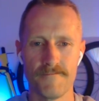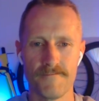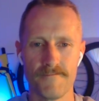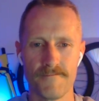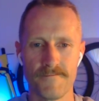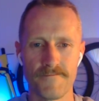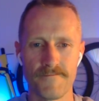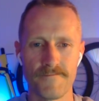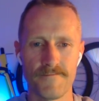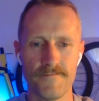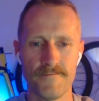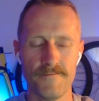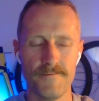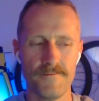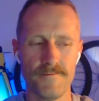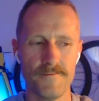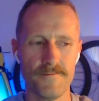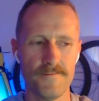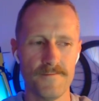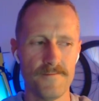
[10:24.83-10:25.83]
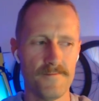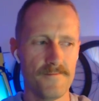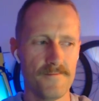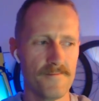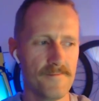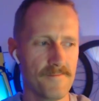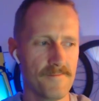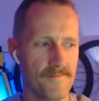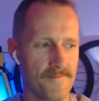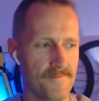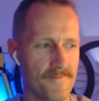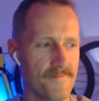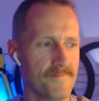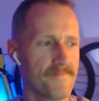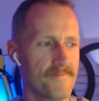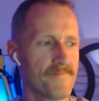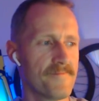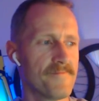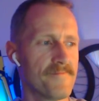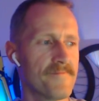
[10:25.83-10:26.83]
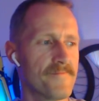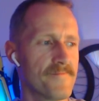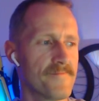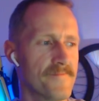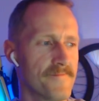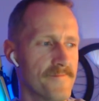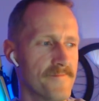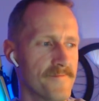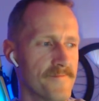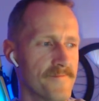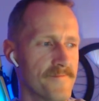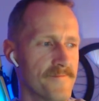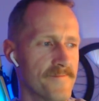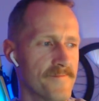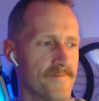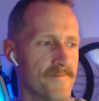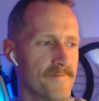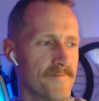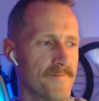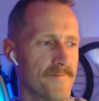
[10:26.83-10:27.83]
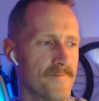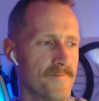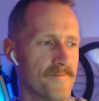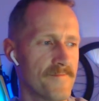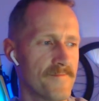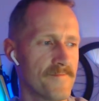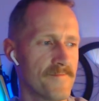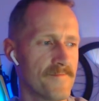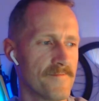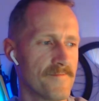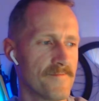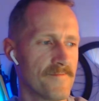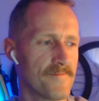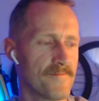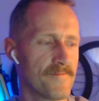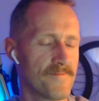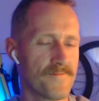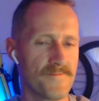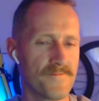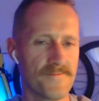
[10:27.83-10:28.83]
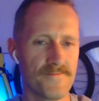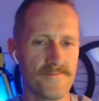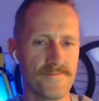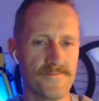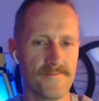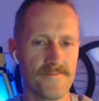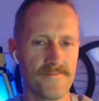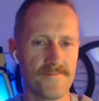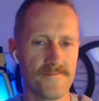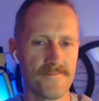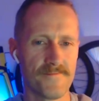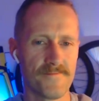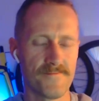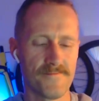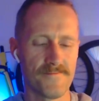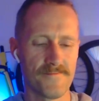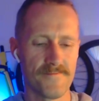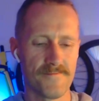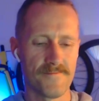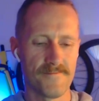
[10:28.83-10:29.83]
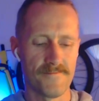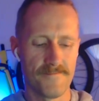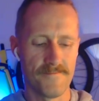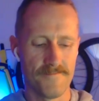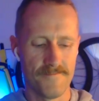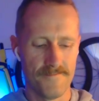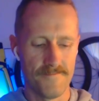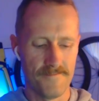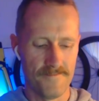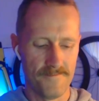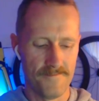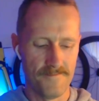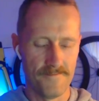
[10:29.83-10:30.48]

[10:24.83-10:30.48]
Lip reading: The person shown says nothing.